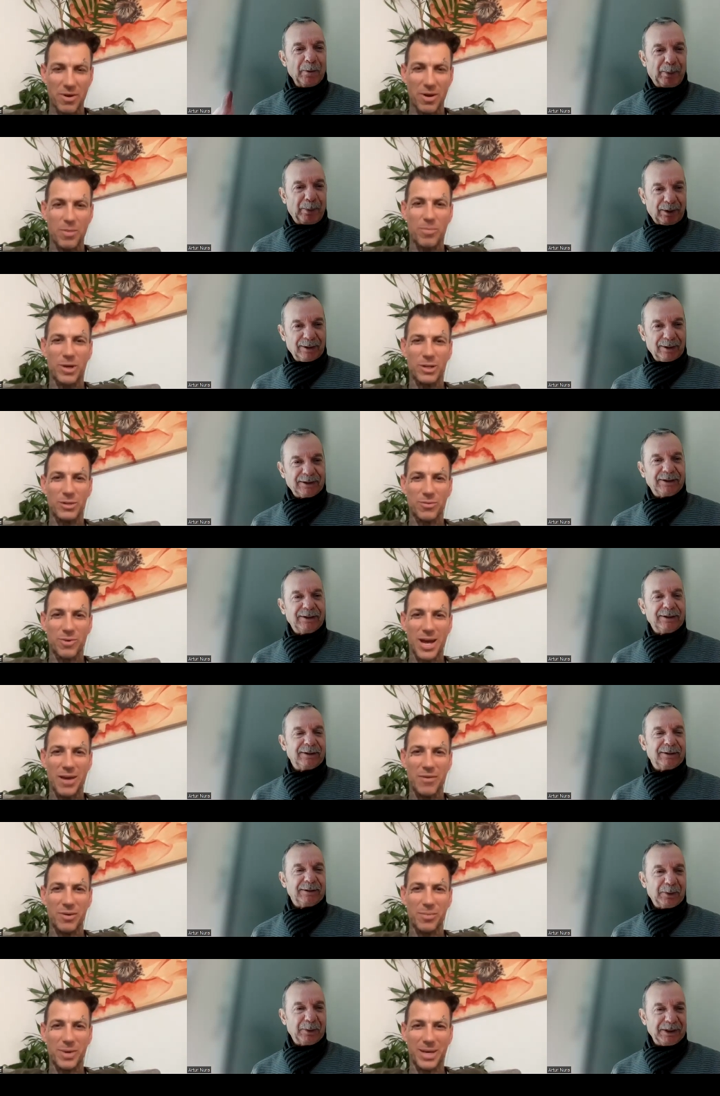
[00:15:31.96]
Speaker 1: Lupo, you very much.
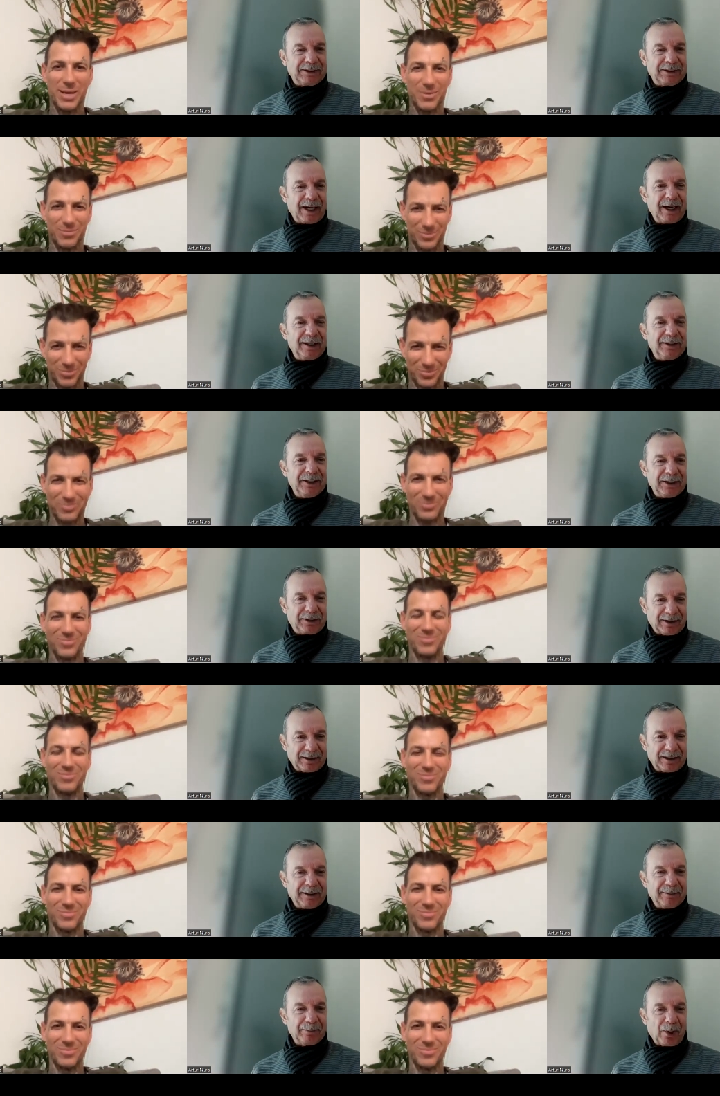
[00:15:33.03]
Speaker 2: we me. say in
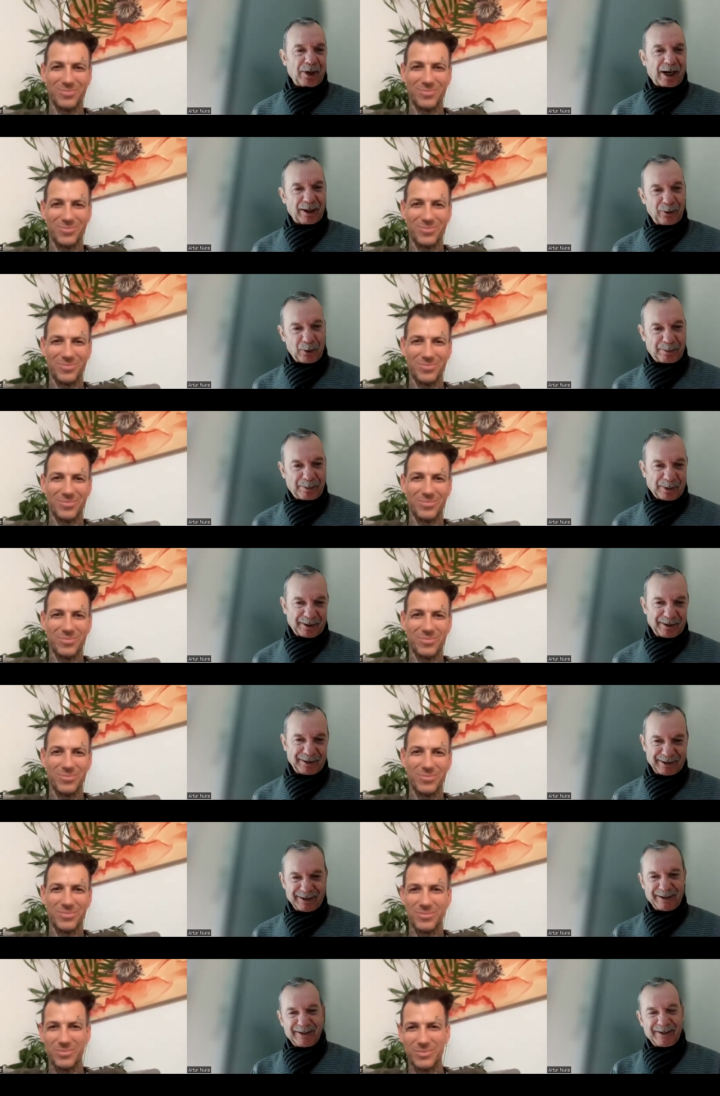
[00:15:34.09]
Italy, in Bocca Lupo.
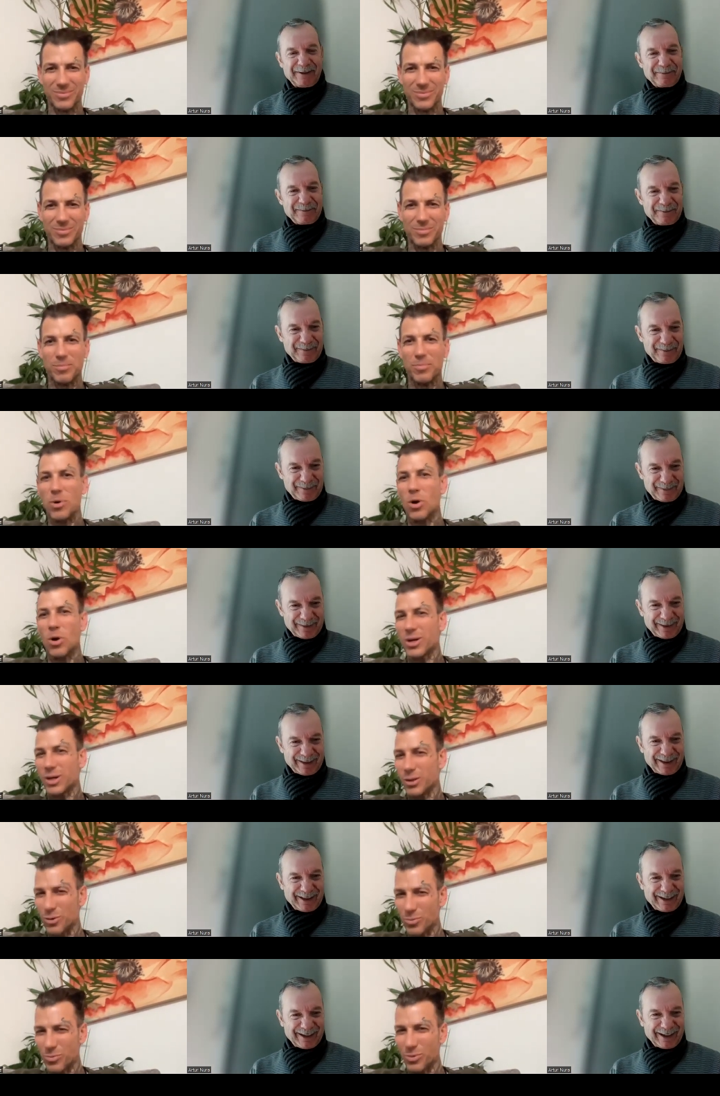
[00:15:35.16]

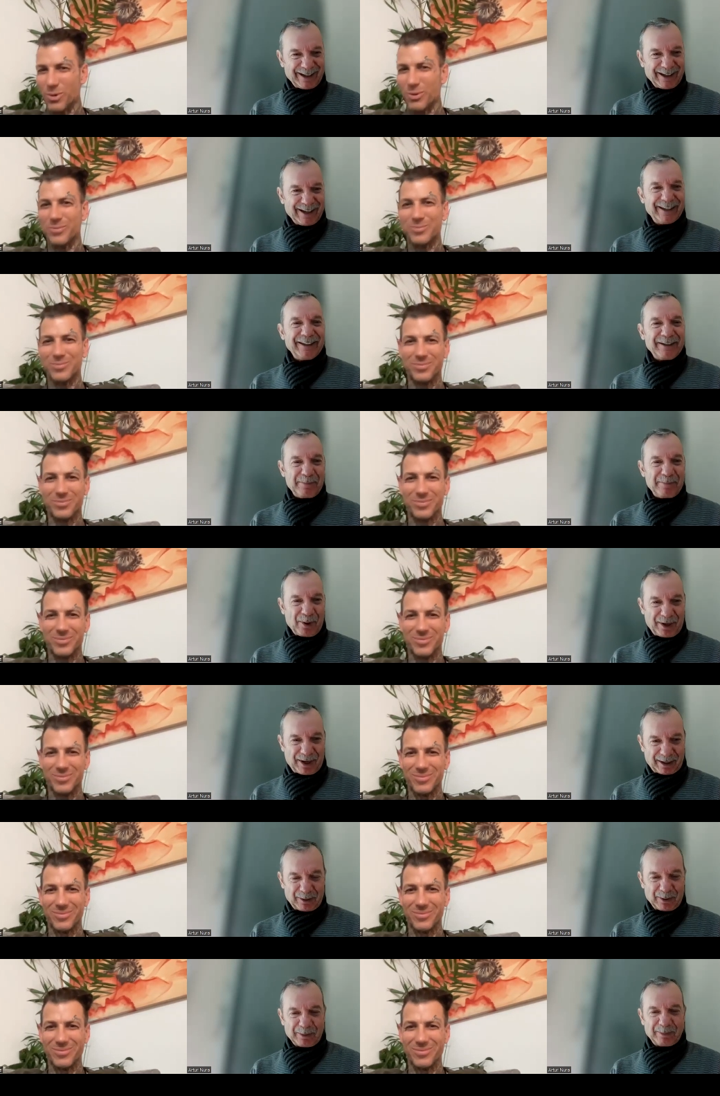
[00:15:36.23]
Bocca Lupo. In
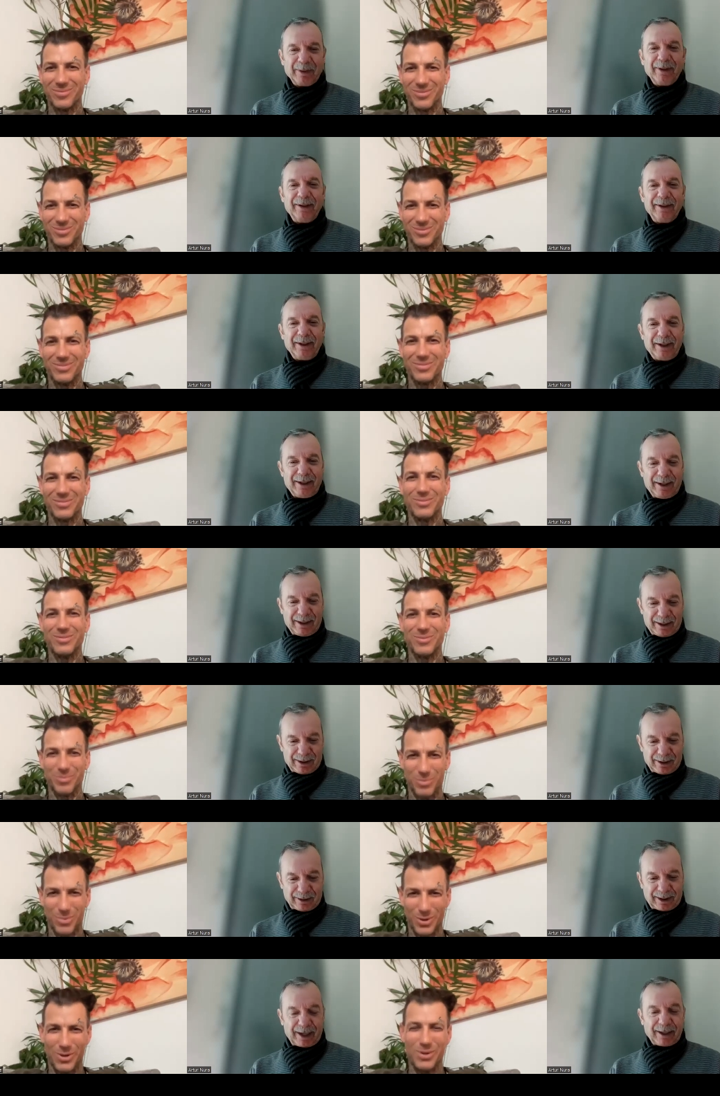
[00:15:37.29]
Bocca Lupo.
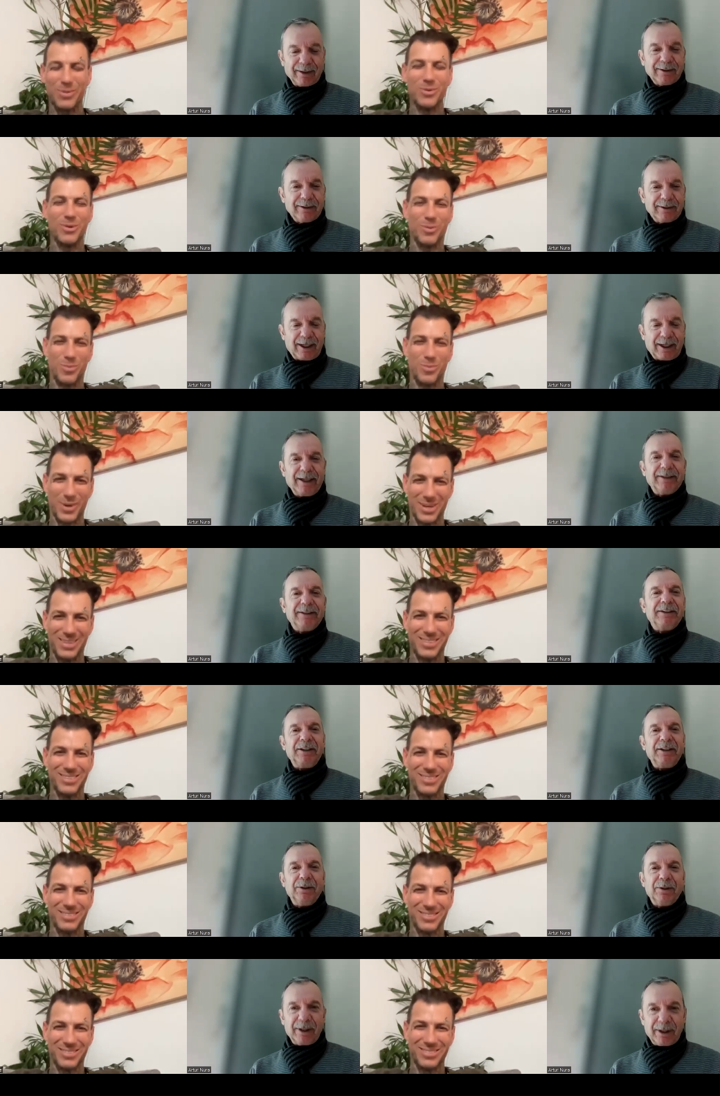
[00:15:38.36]
Okay, Bocca Lupo. great. See
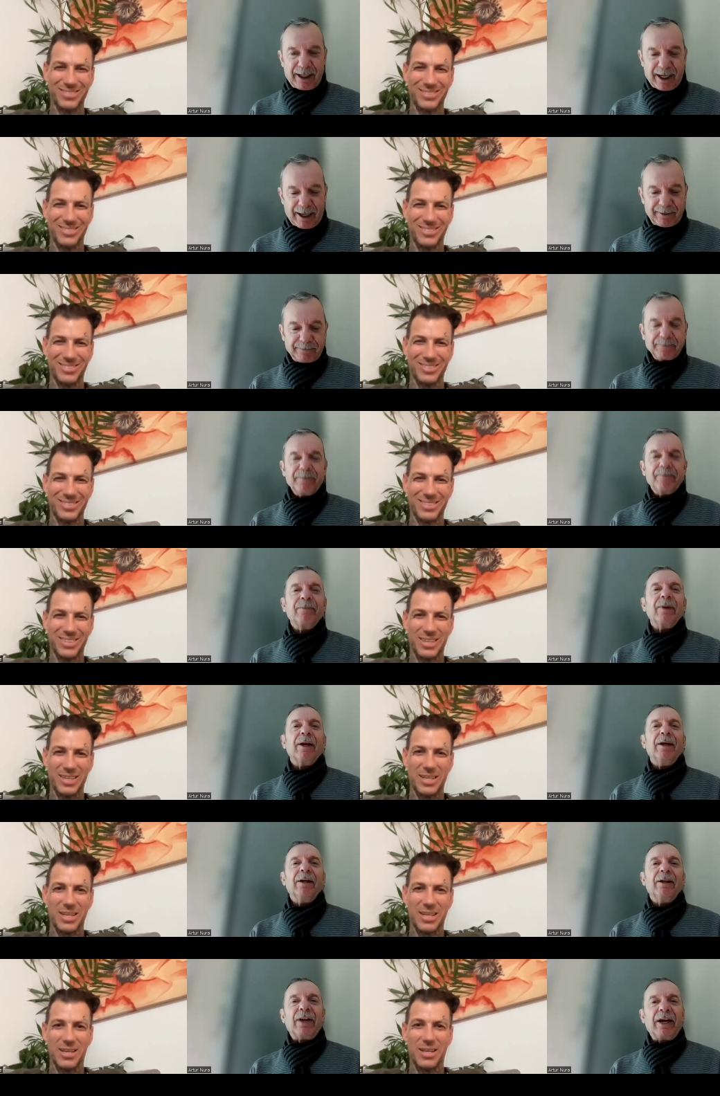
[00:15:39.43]
you again.
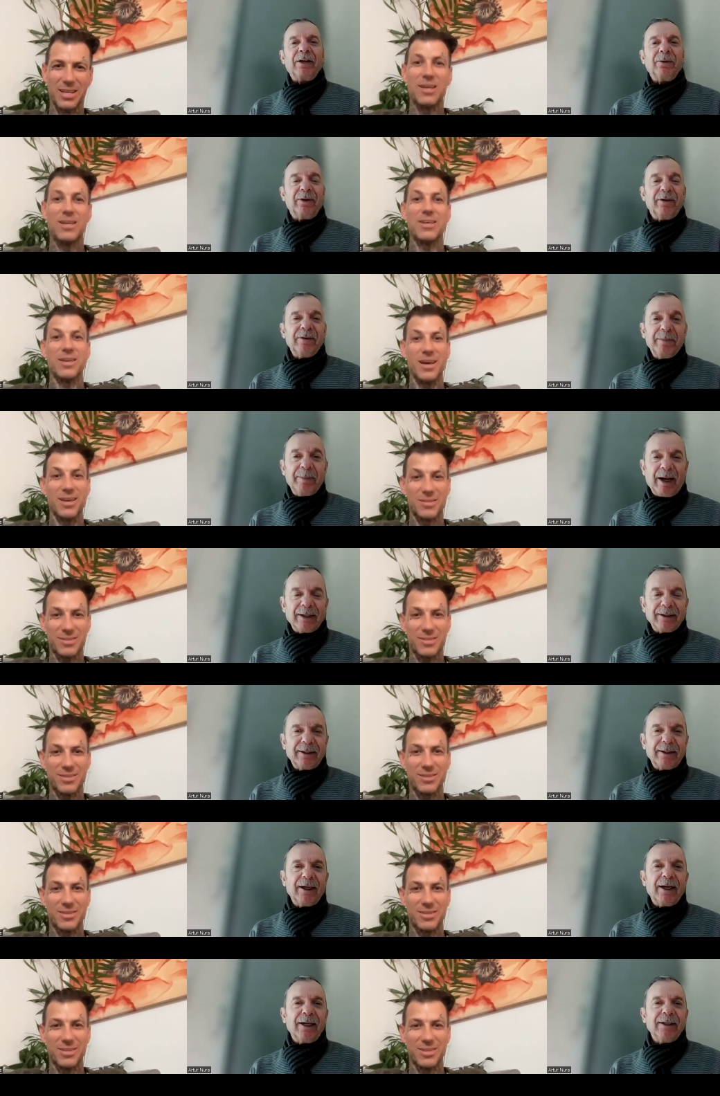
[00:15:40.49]
Thank you, everybody,
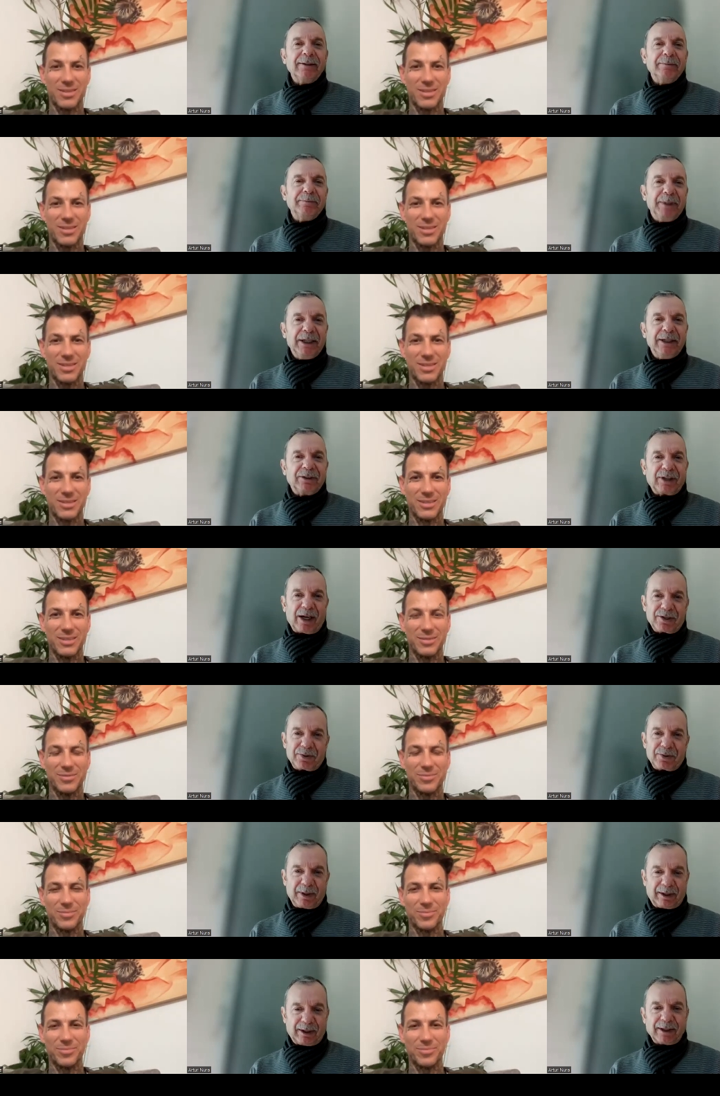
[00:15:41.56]
yes. and be in touch
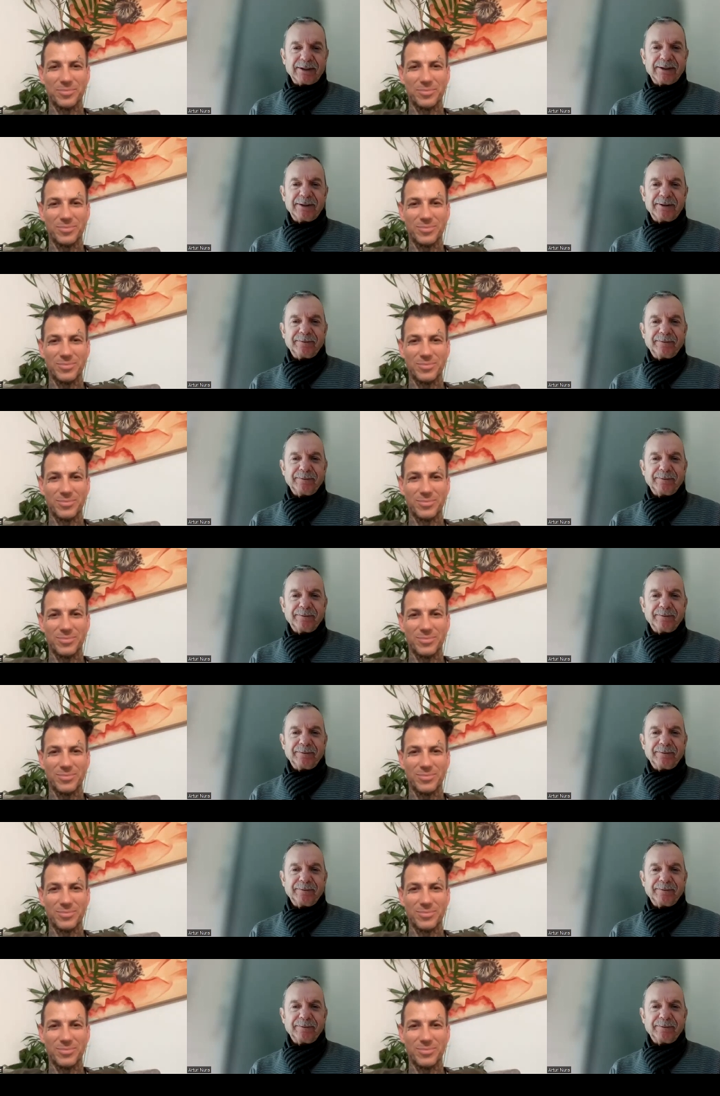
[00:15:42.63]
with us.